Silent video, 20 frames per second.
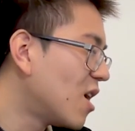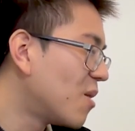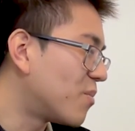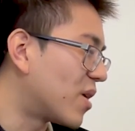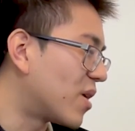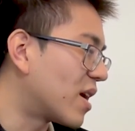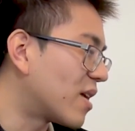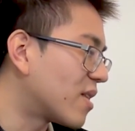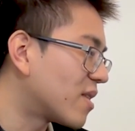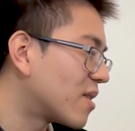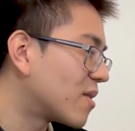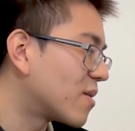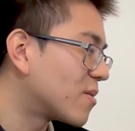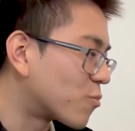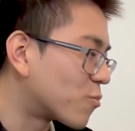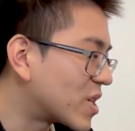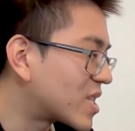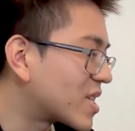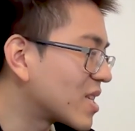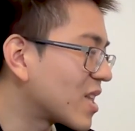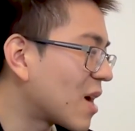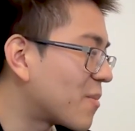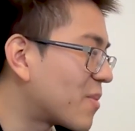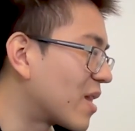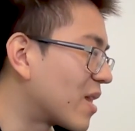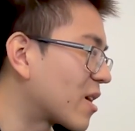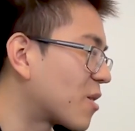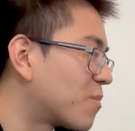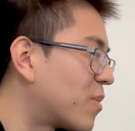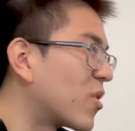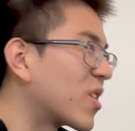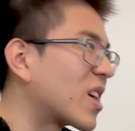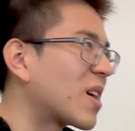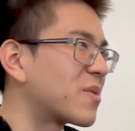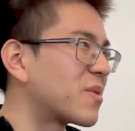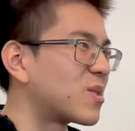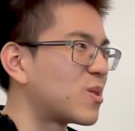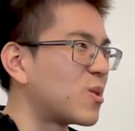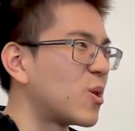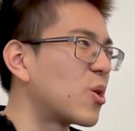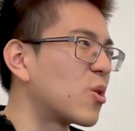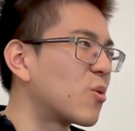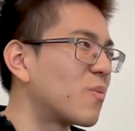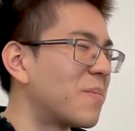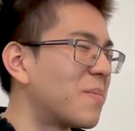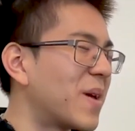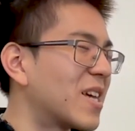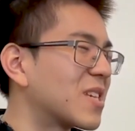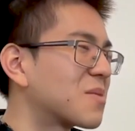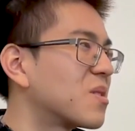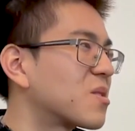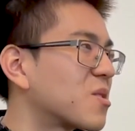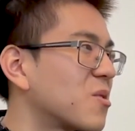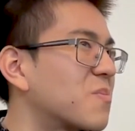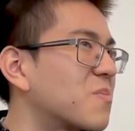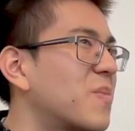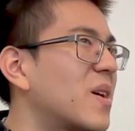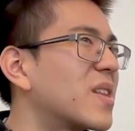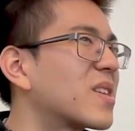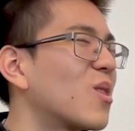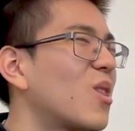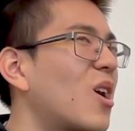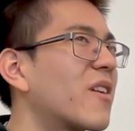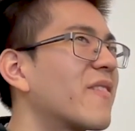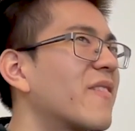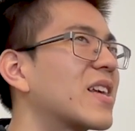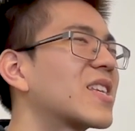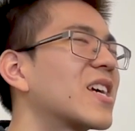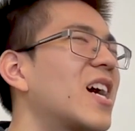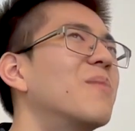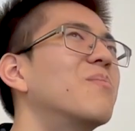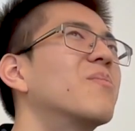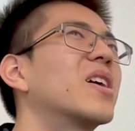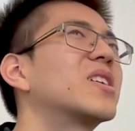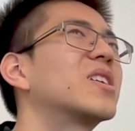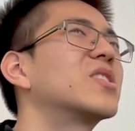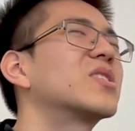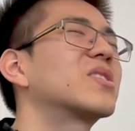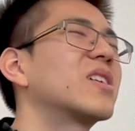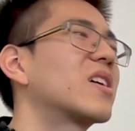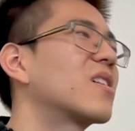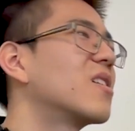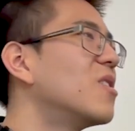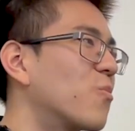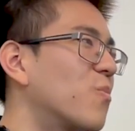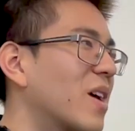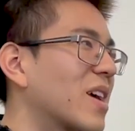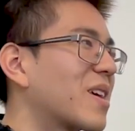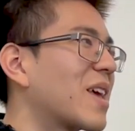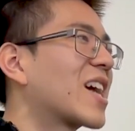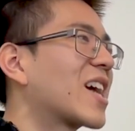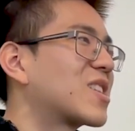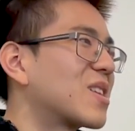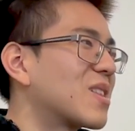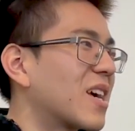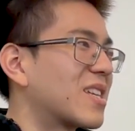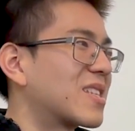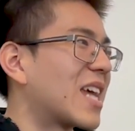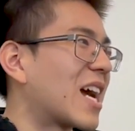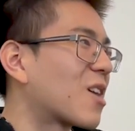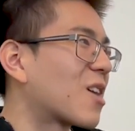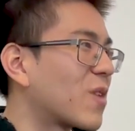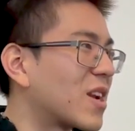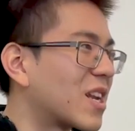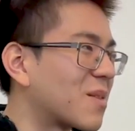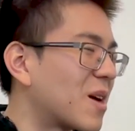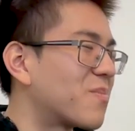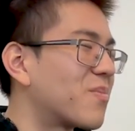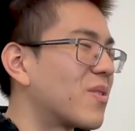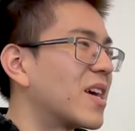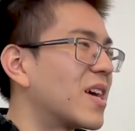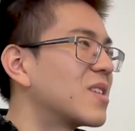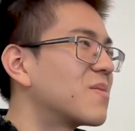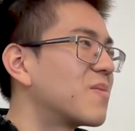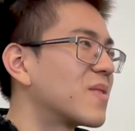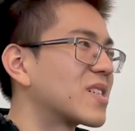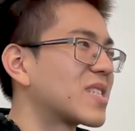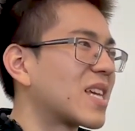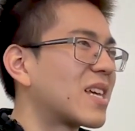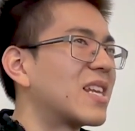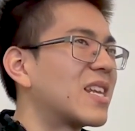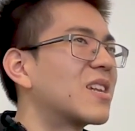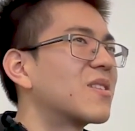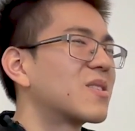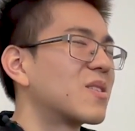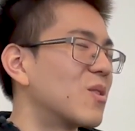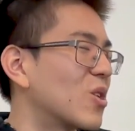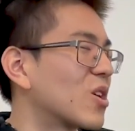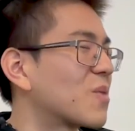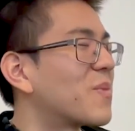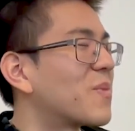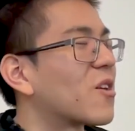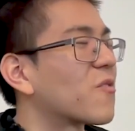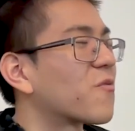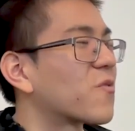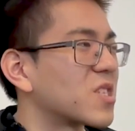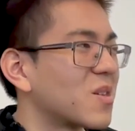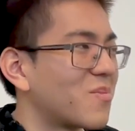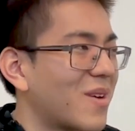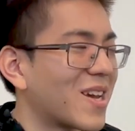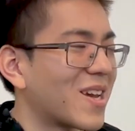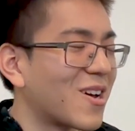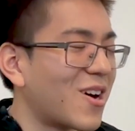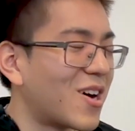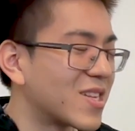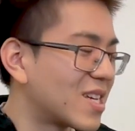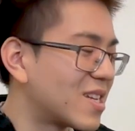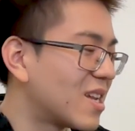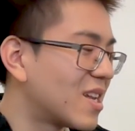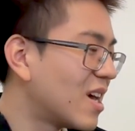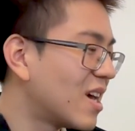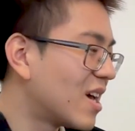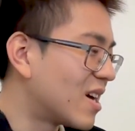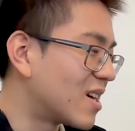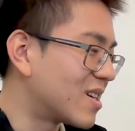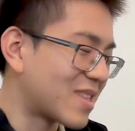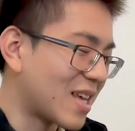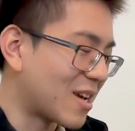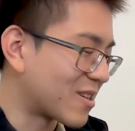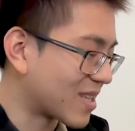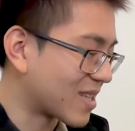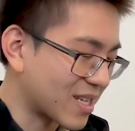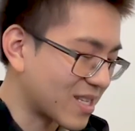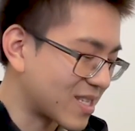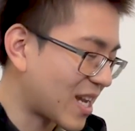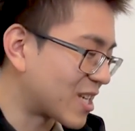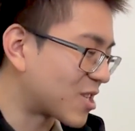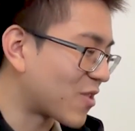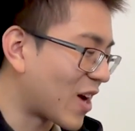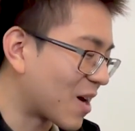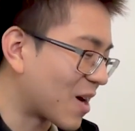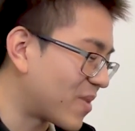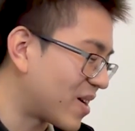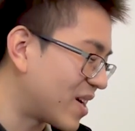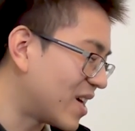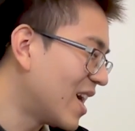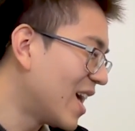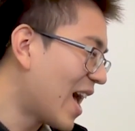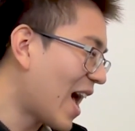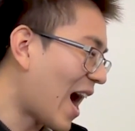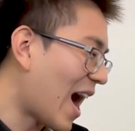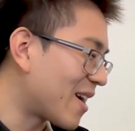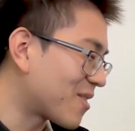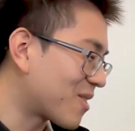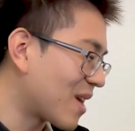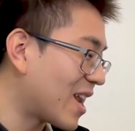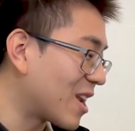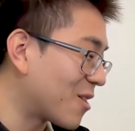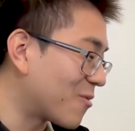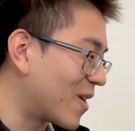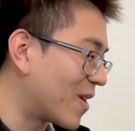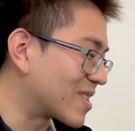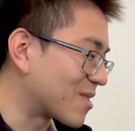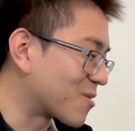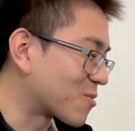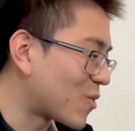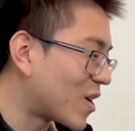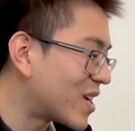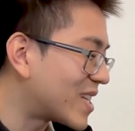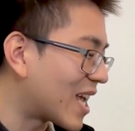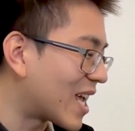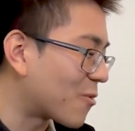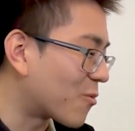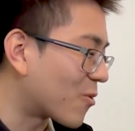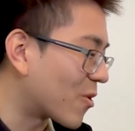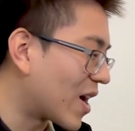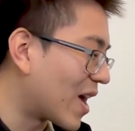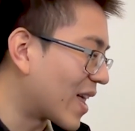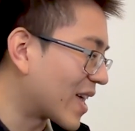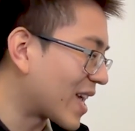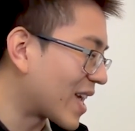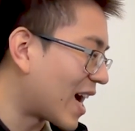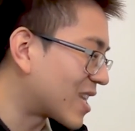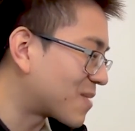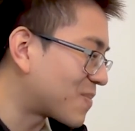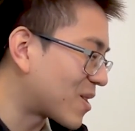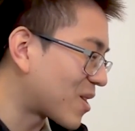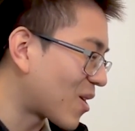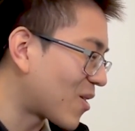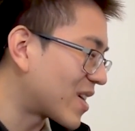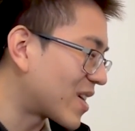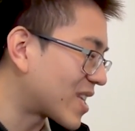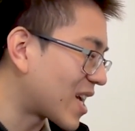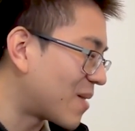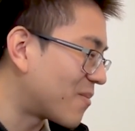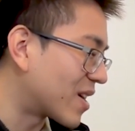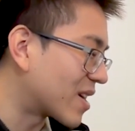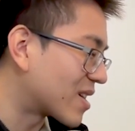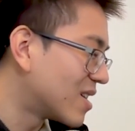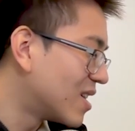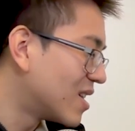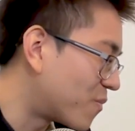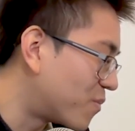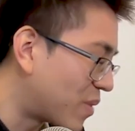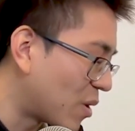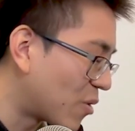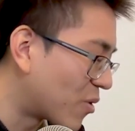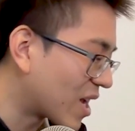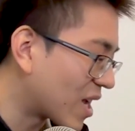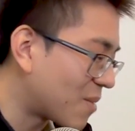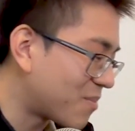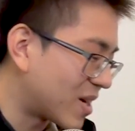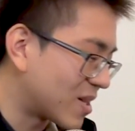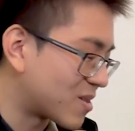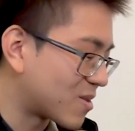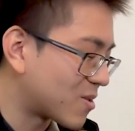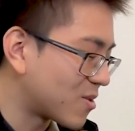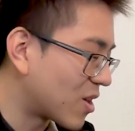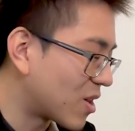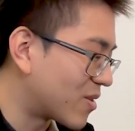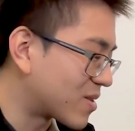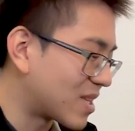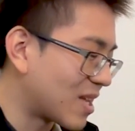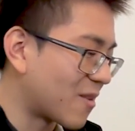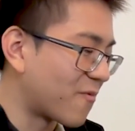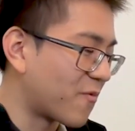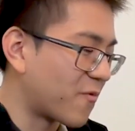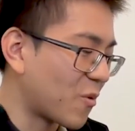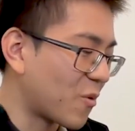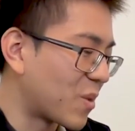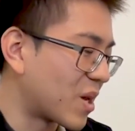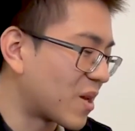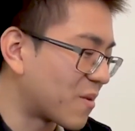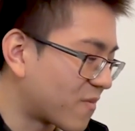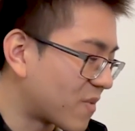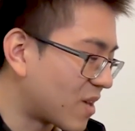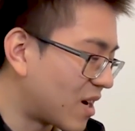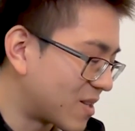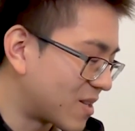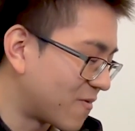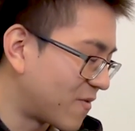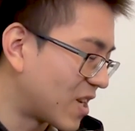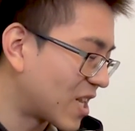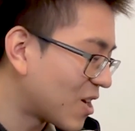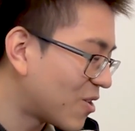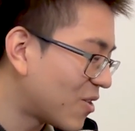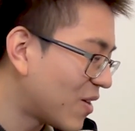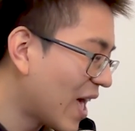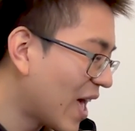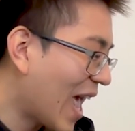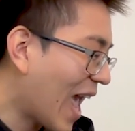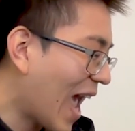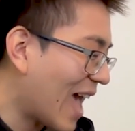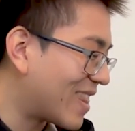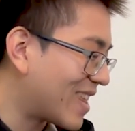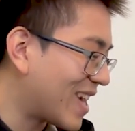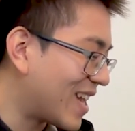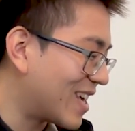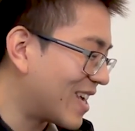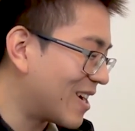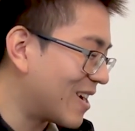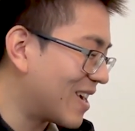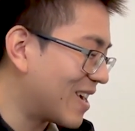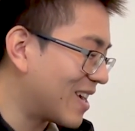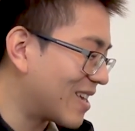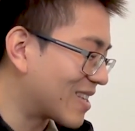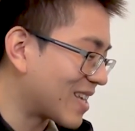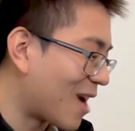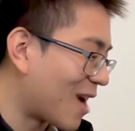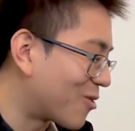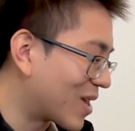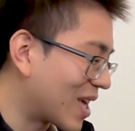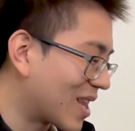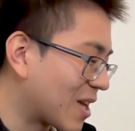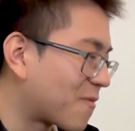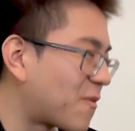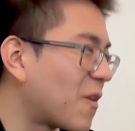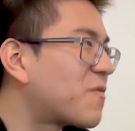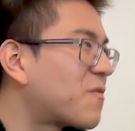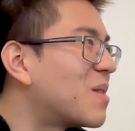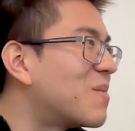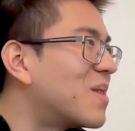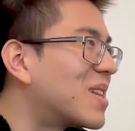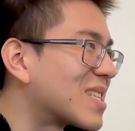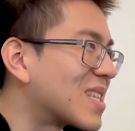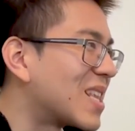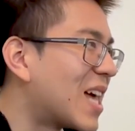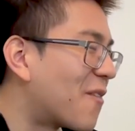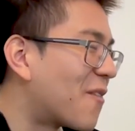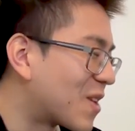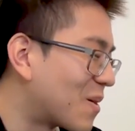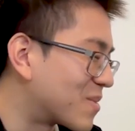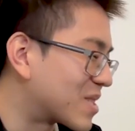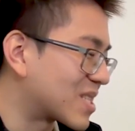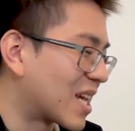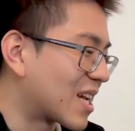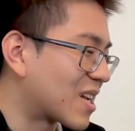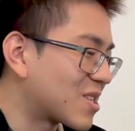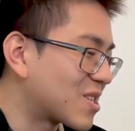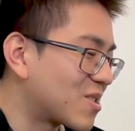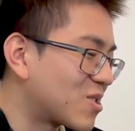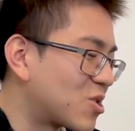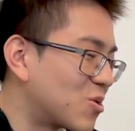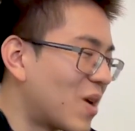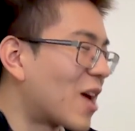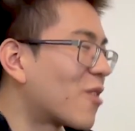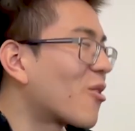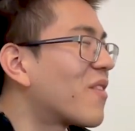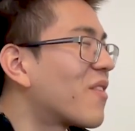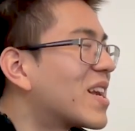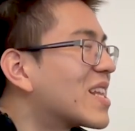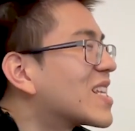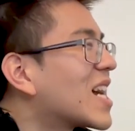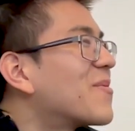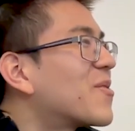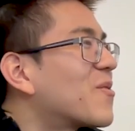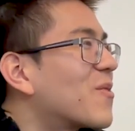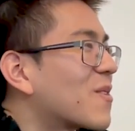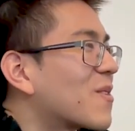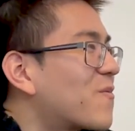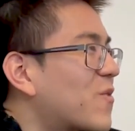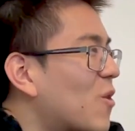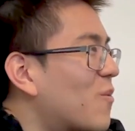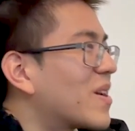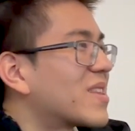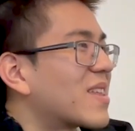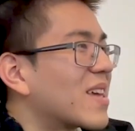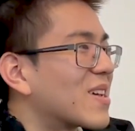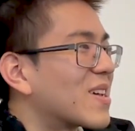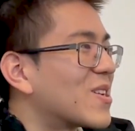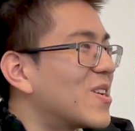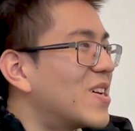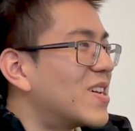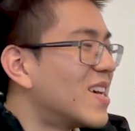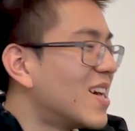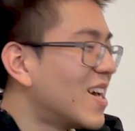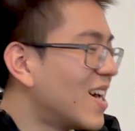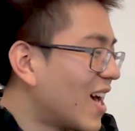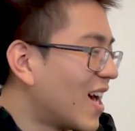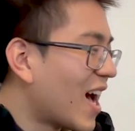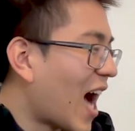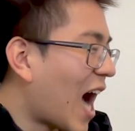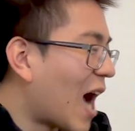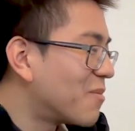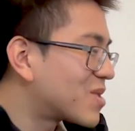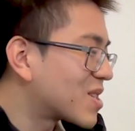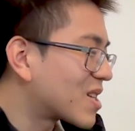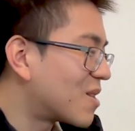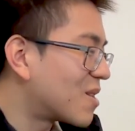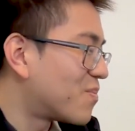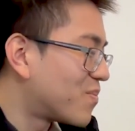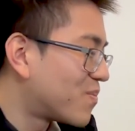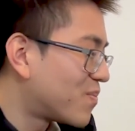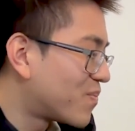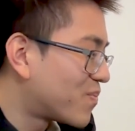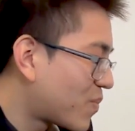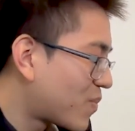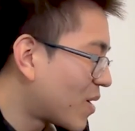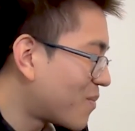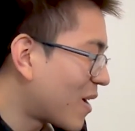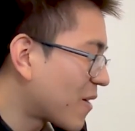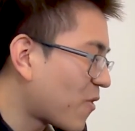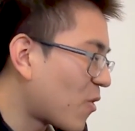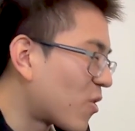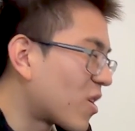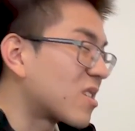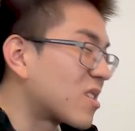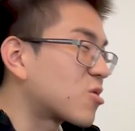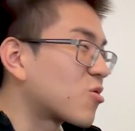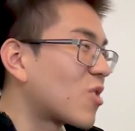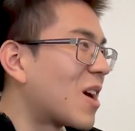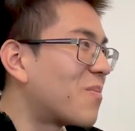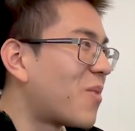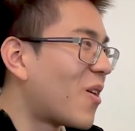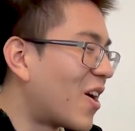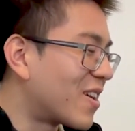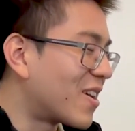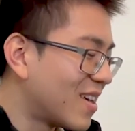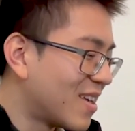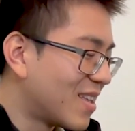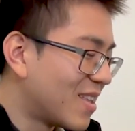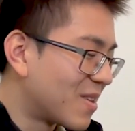But recently I've been like building up the studio in my basement. So I spent a lot of that time like just like actually like decorating my place because I needed to look better for some of my content. So that's like a sidetrack. But anyways, there was one day where like I spent all that time like building up my studio instead of filming to video. And then I only had like 15 minutes left. I'm just like, shoot, I don't have any time to like film anything good. I'm just going to put my phone on the tripod,